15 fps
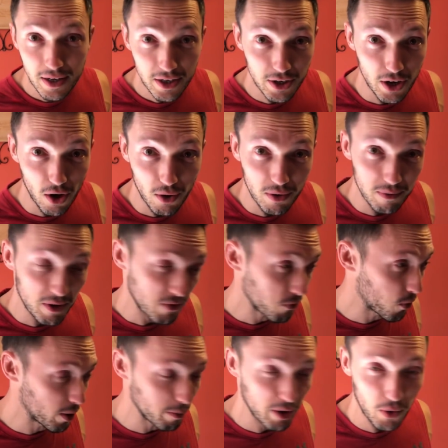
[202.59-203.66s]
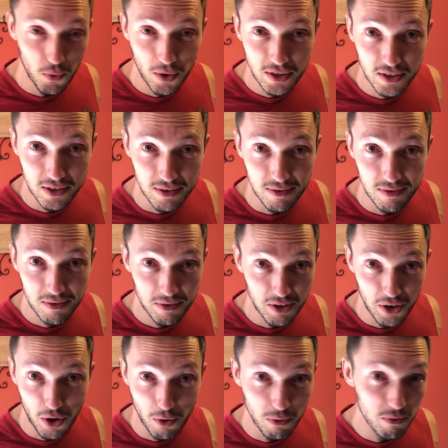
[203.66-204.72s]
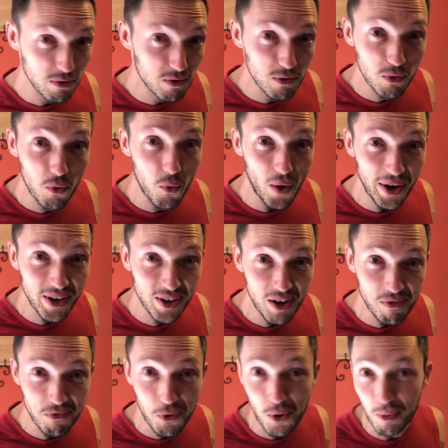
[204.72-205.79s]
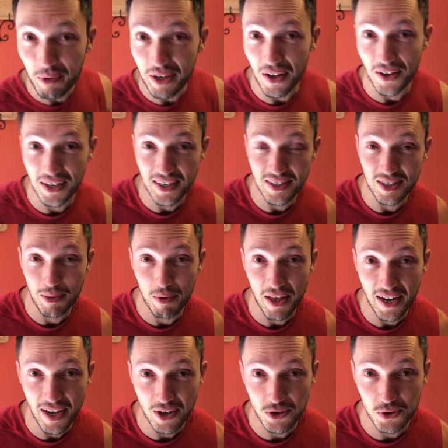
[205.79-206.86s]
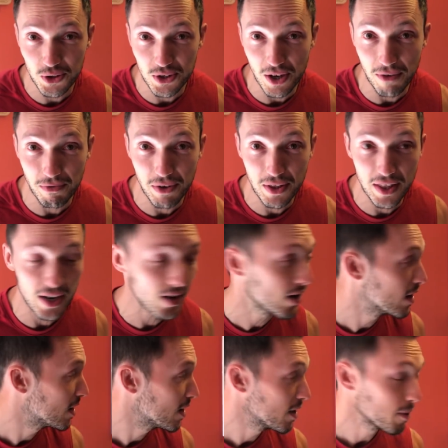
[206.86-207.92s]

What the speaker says: You know, if one meal wasn't, you know, quite enough for me, I'll get some of that extra stuff in there.